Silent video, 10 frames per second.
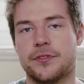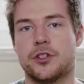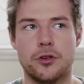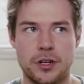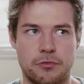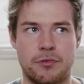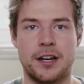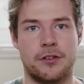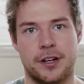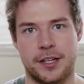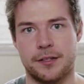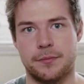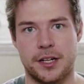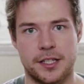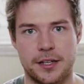For two D rendering, it's a
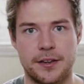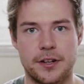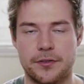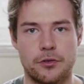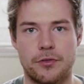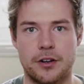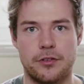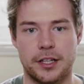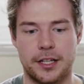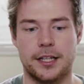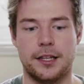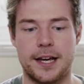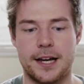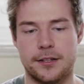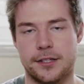must. Even if you're rendering like
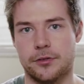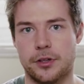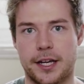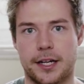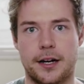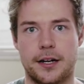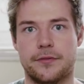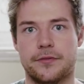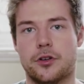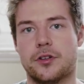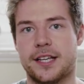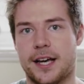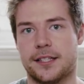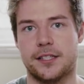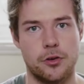layouts or like kind of, you know,
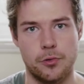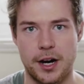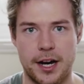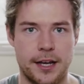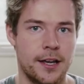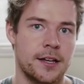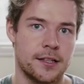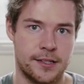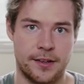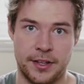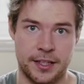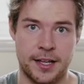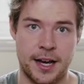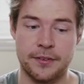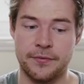text, U I, stuff like
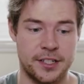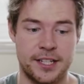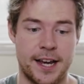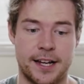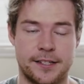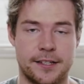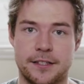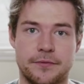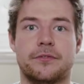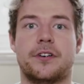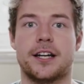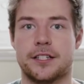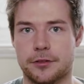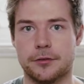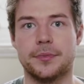that, for text, it's
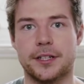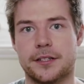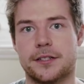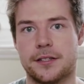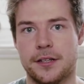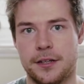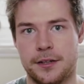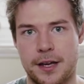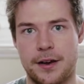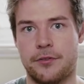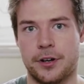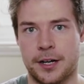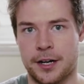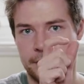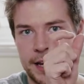vital, because every
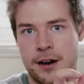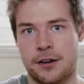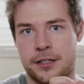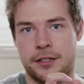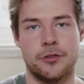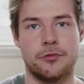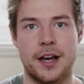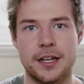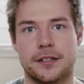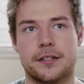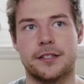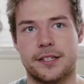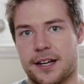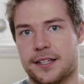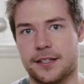kind of character that you render in
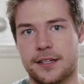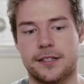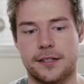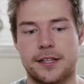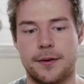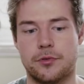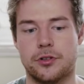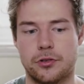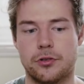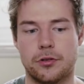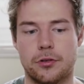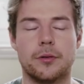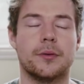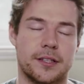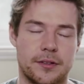text is a separate draw
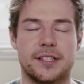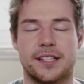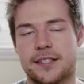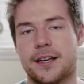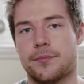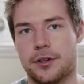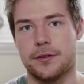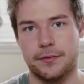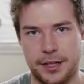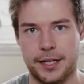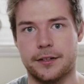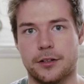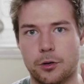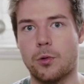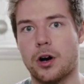call. It's a separate like
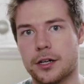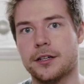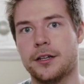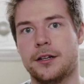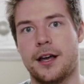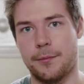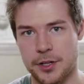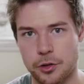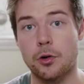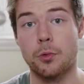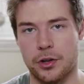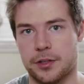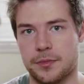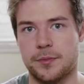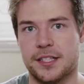quad, and we don't want
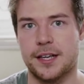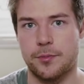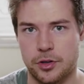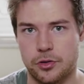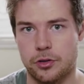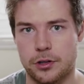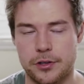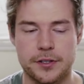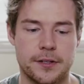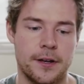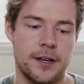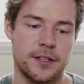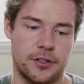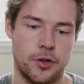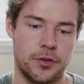them to be separate draw calls.
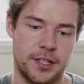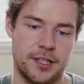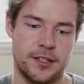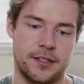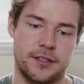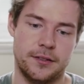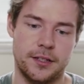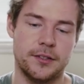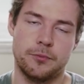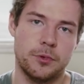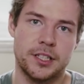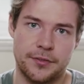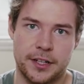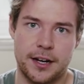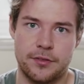So this is, we'll
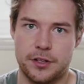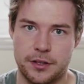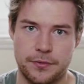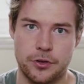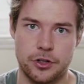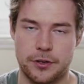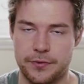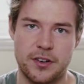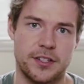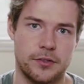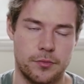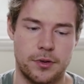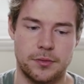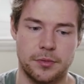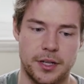definitely cover it in the future, very soon
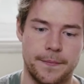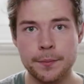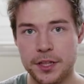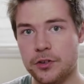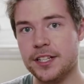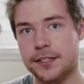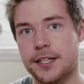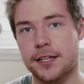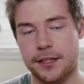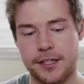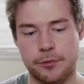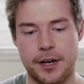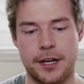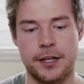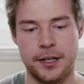probably. But the reason I did it this
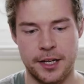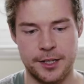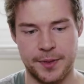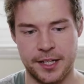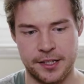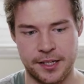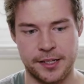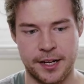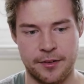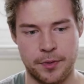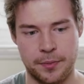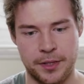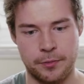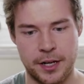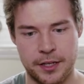way is because this is kind of probably
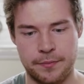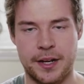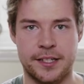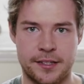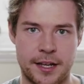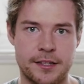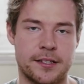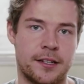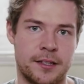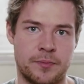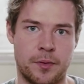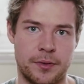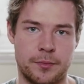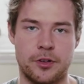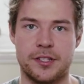the way that makes sense, and it's
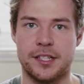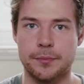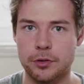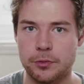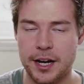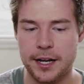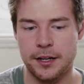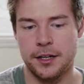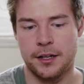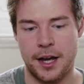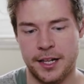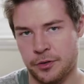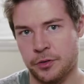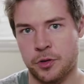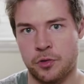probably the most simple way. And it's
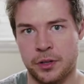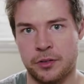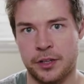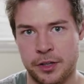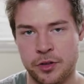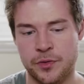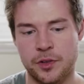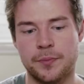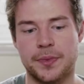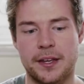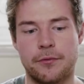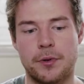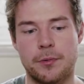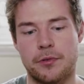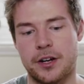also really, really useful. If
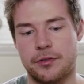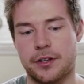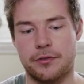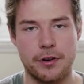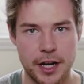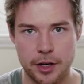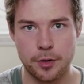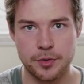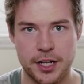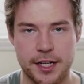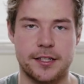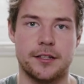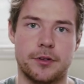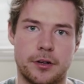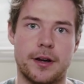we were rendering three D objects
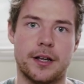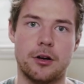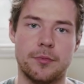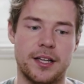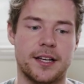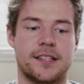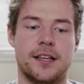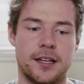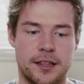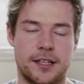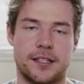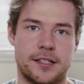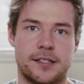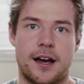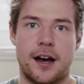that were quite complex, this
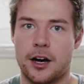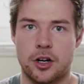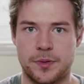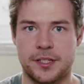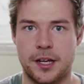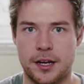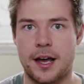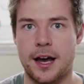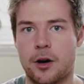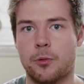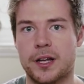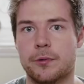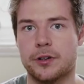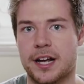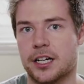is one hundred percent how we
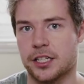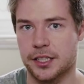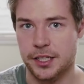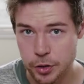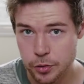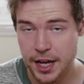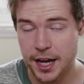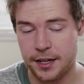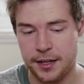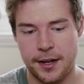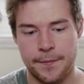would actually do that.